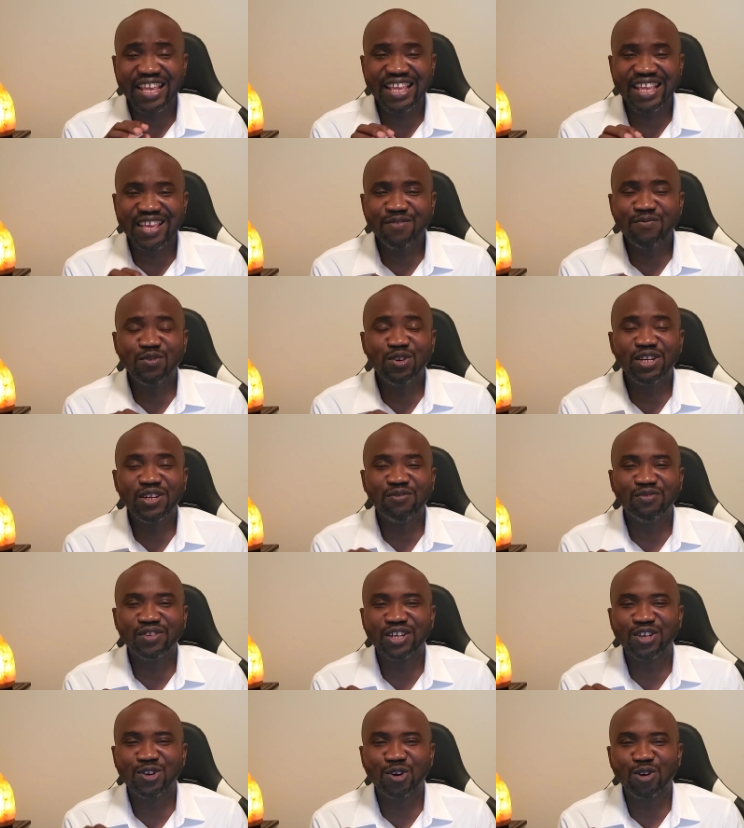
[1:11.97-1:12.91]
Even if
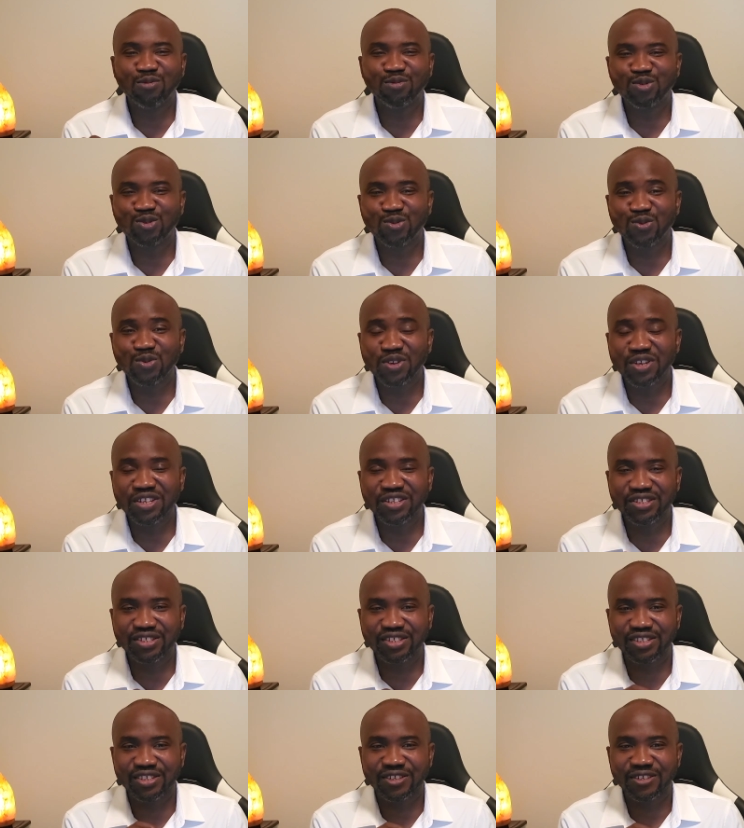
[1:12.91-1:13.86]
they come too
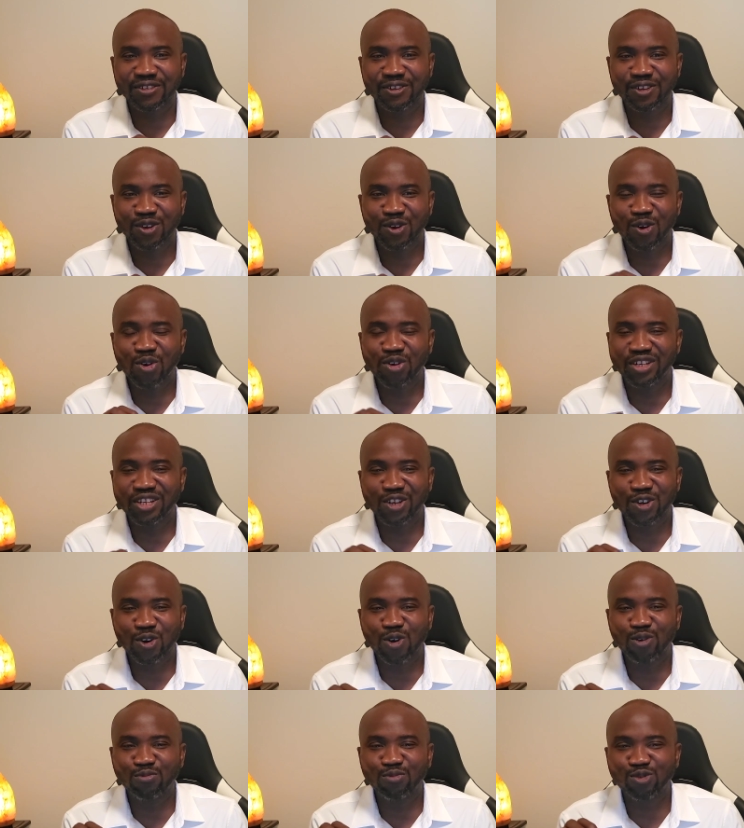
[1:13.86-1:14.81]
easy or they
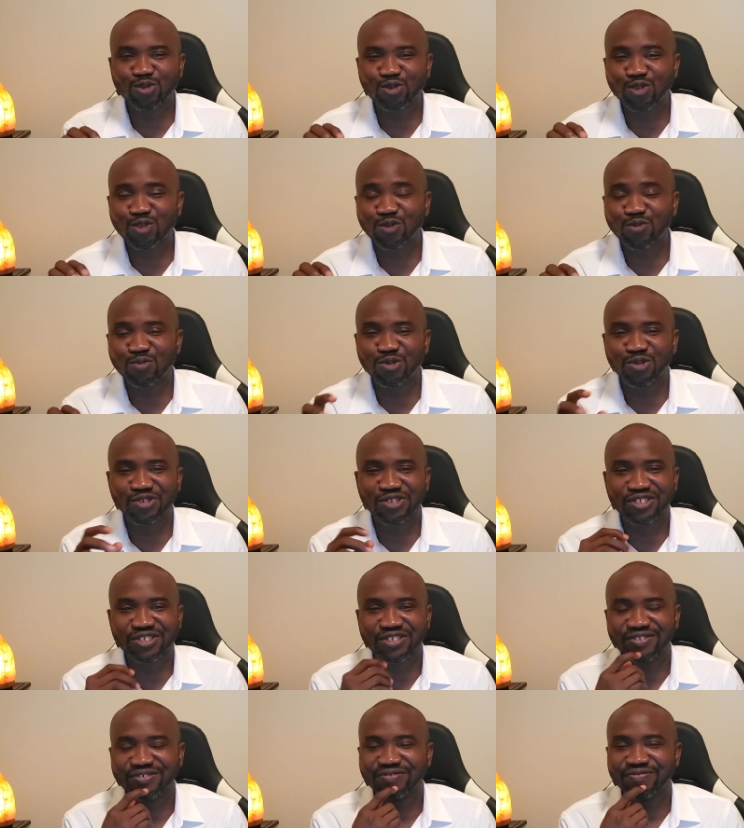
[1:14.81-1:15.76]
come too smooth,
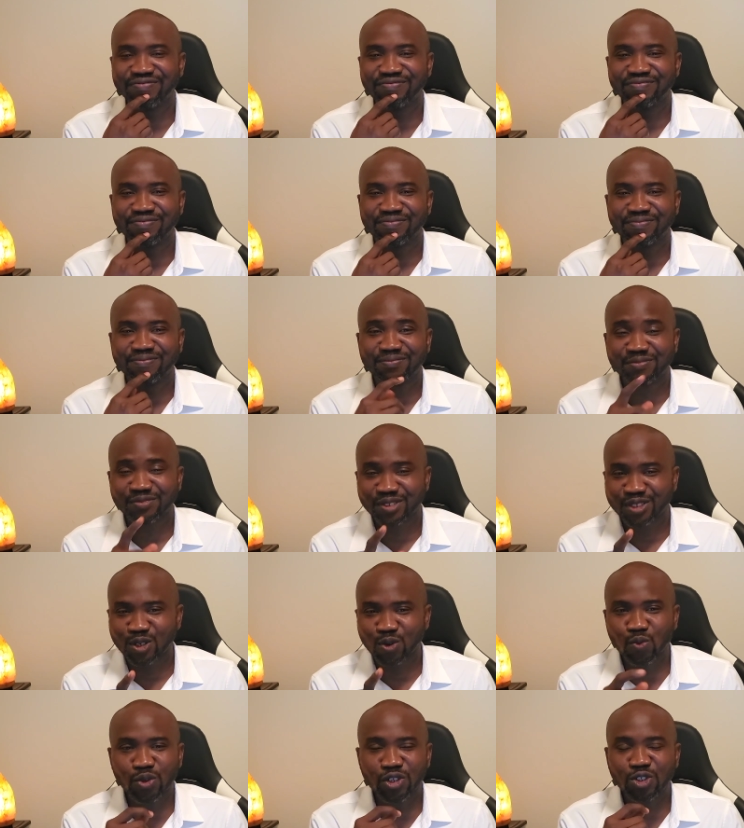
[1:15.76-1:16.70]

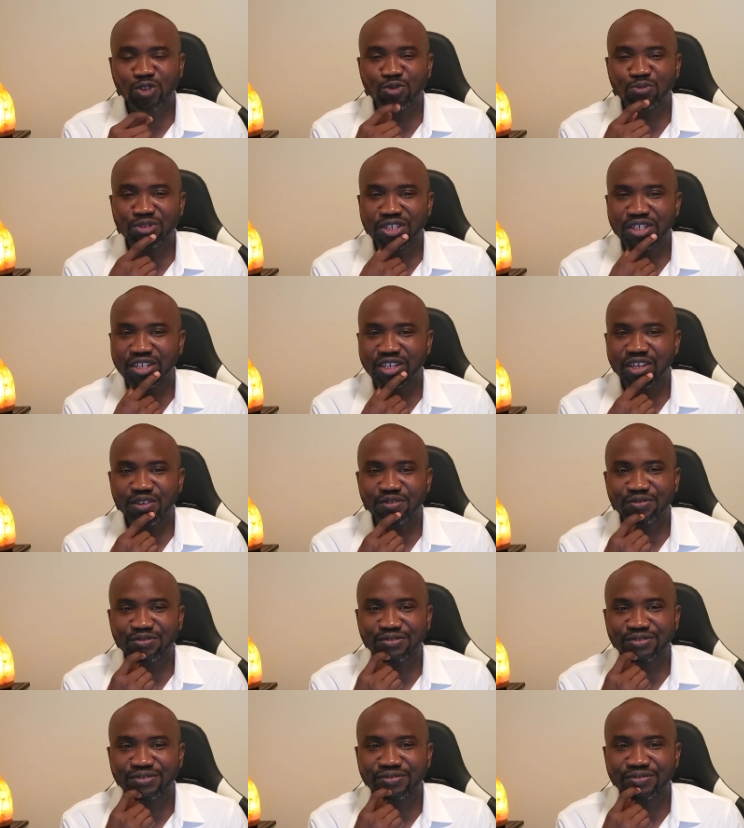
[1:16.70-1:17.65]
we should be
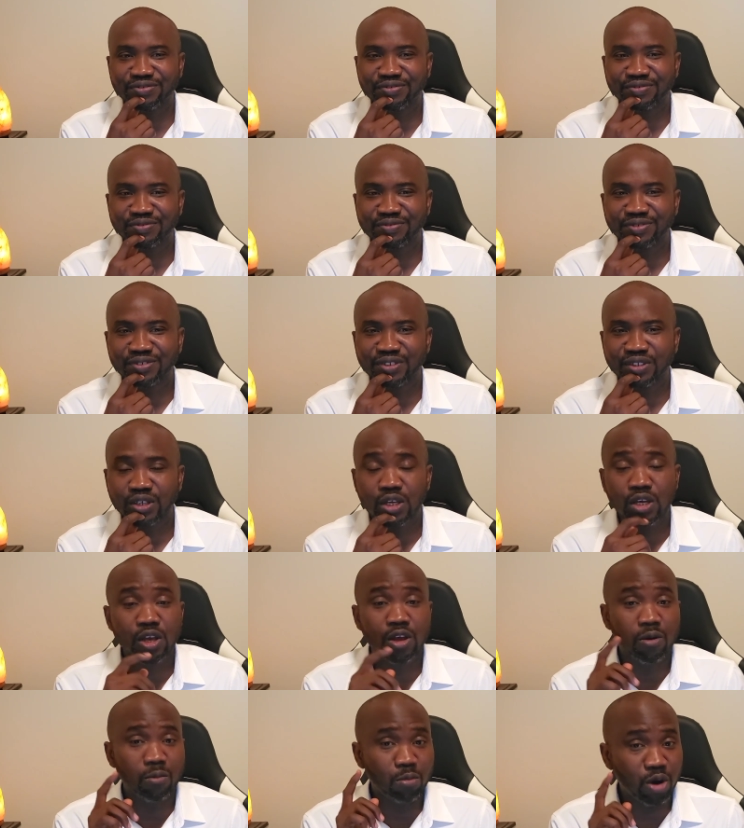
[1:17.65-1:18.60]
careful.
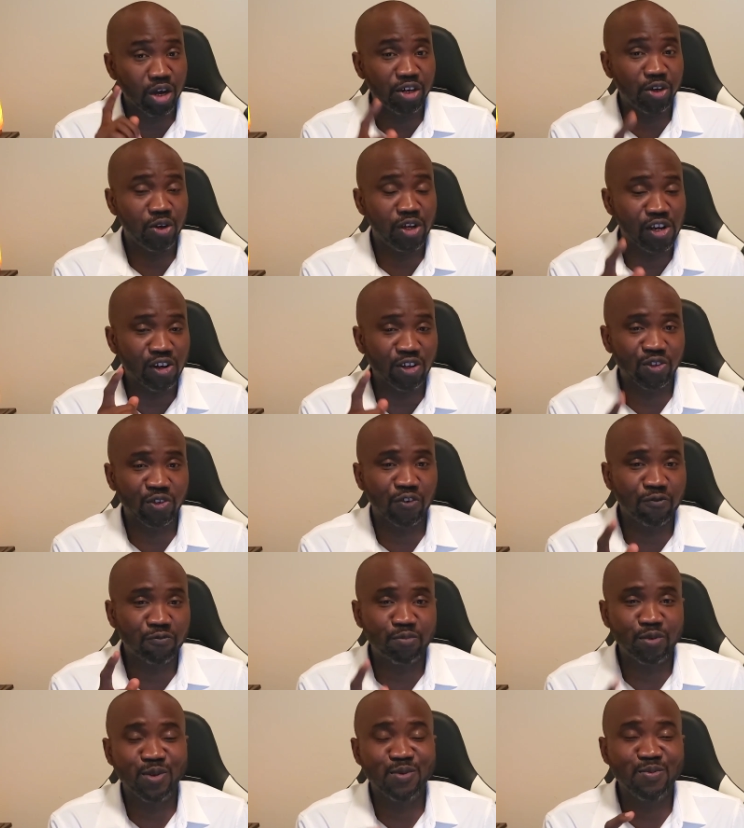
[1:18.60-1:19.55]
But I know a lot
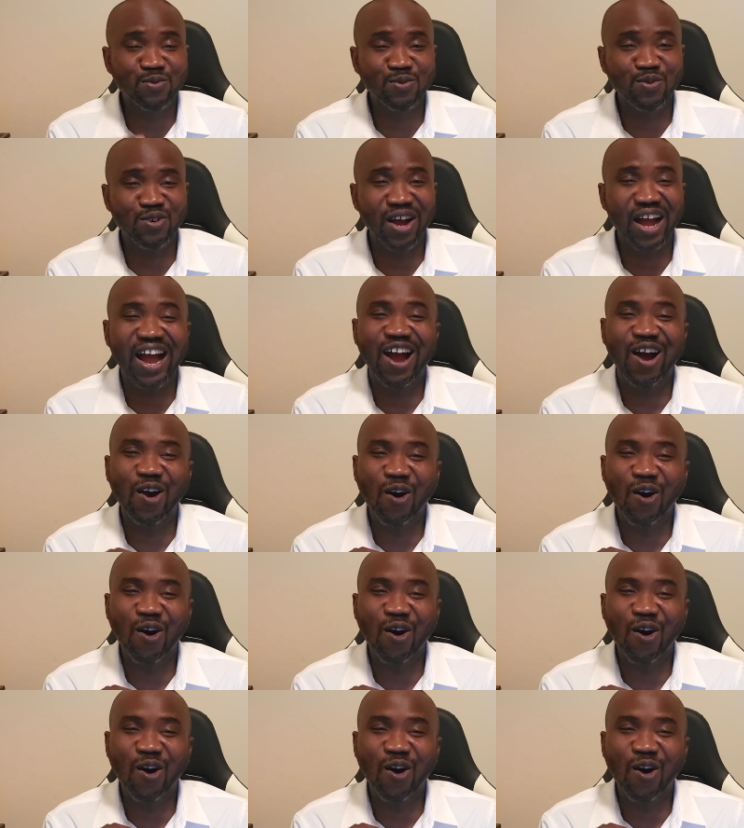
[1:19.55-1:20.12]
of people are